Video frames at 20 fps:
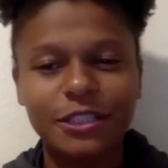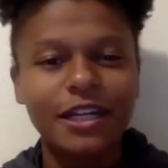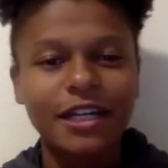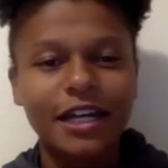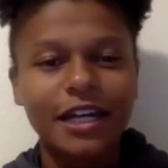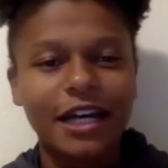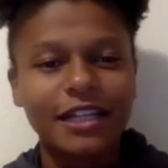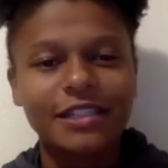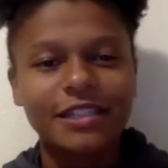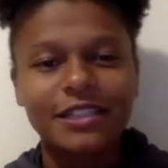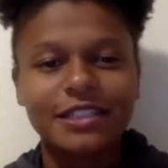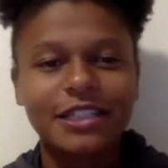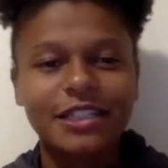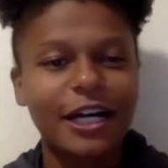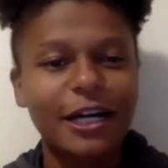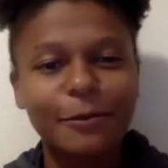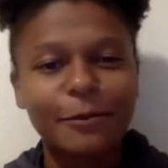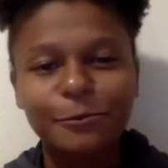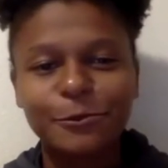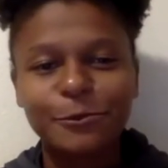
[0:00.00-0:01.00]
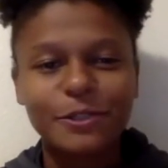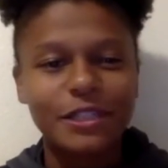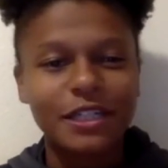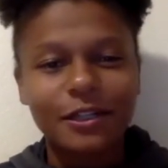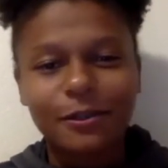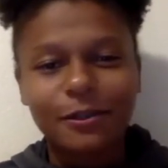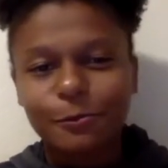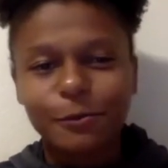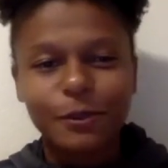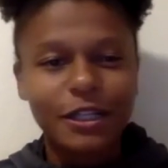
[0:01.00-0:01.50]
at the time was like
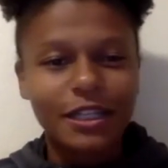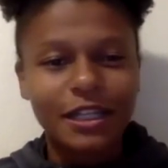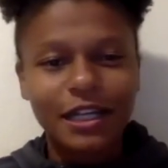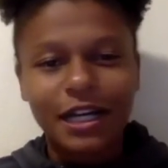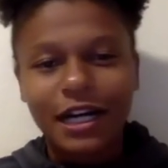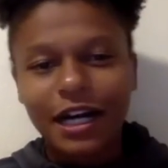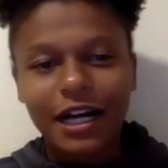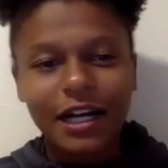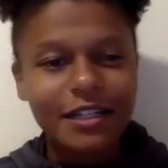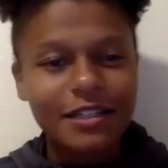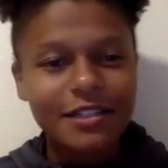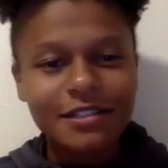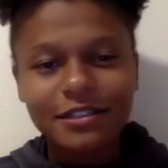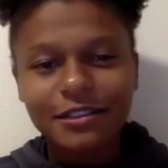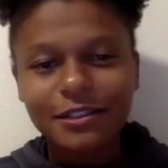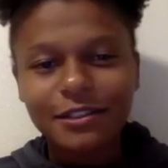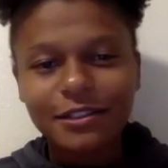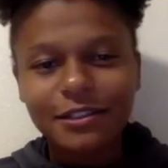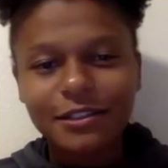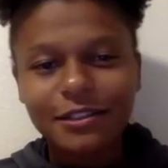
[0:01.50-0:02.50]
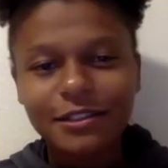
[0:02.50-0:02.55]
one of the highest levels.